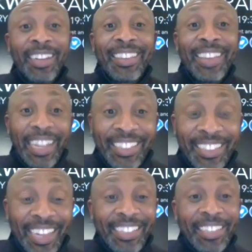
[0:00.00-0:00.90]

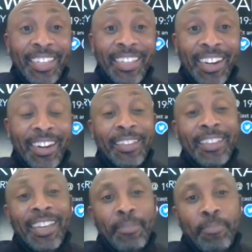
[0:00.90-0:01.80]
That's the
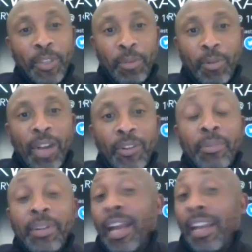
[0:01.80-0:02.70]
possible
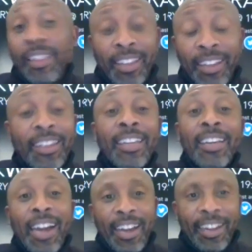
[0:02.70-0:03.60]
outcome. And I think
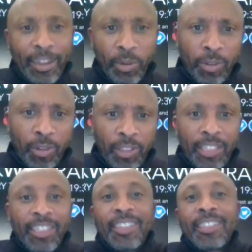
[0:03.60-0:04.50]
I agree with you, Dr.
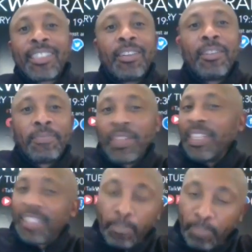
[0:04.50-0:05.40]
T.
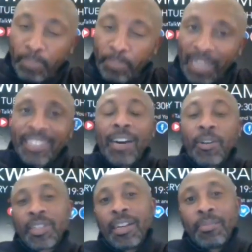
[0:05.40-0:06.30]
It's the best outcome.